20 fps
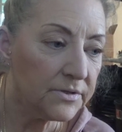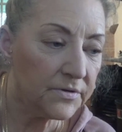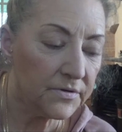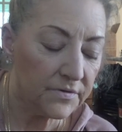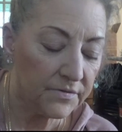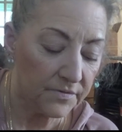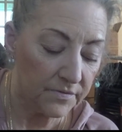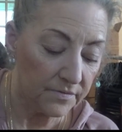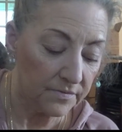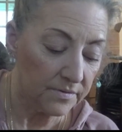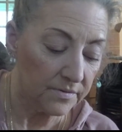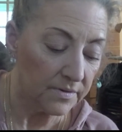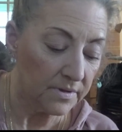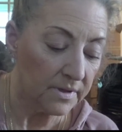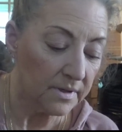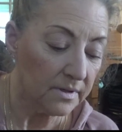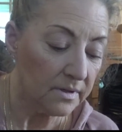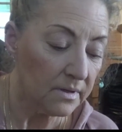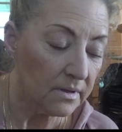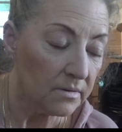just
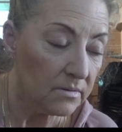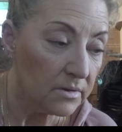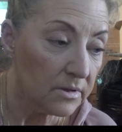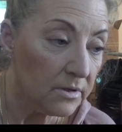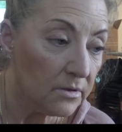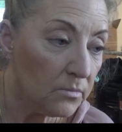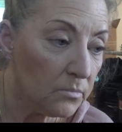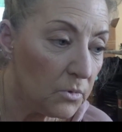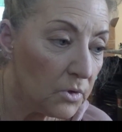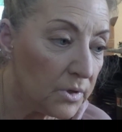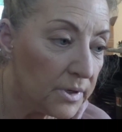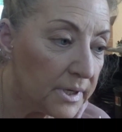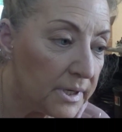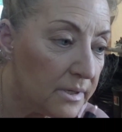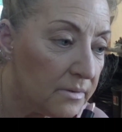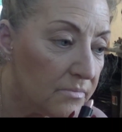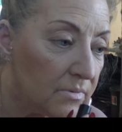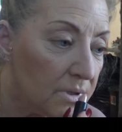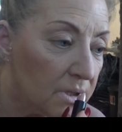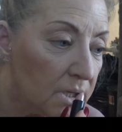get it a little more
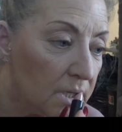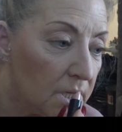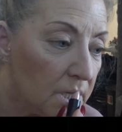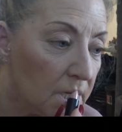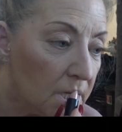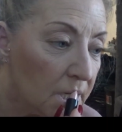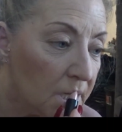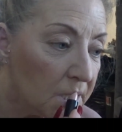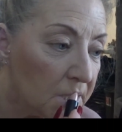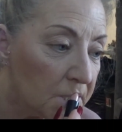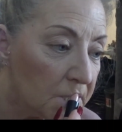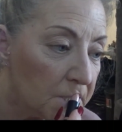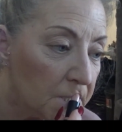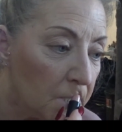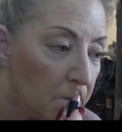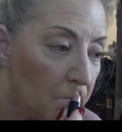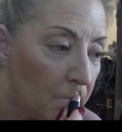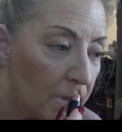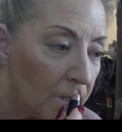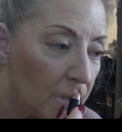even, and
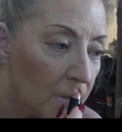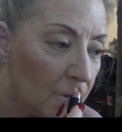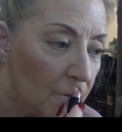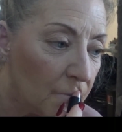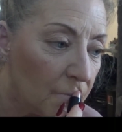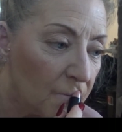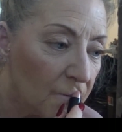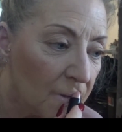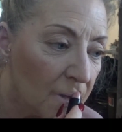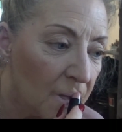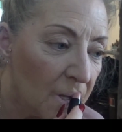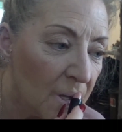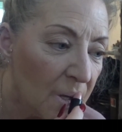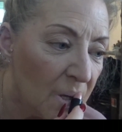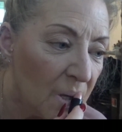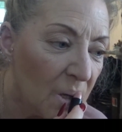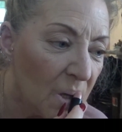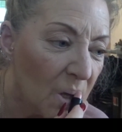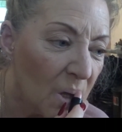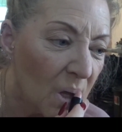something else.
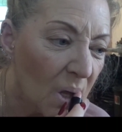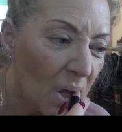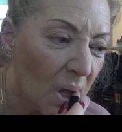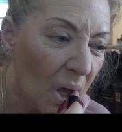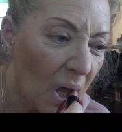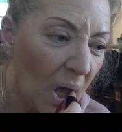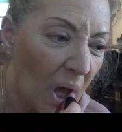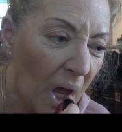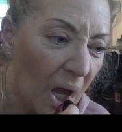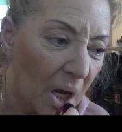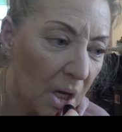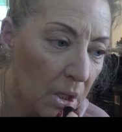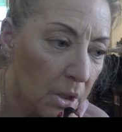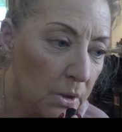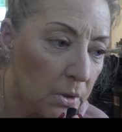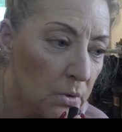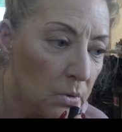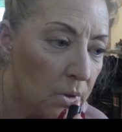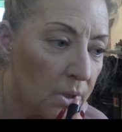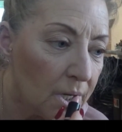I
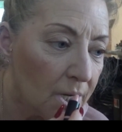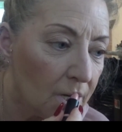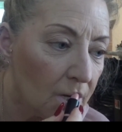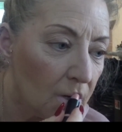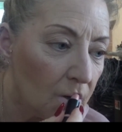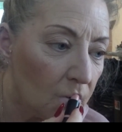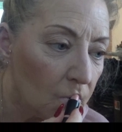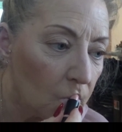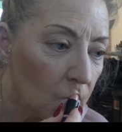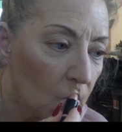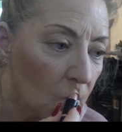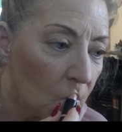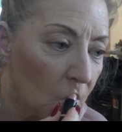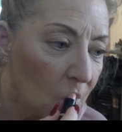do have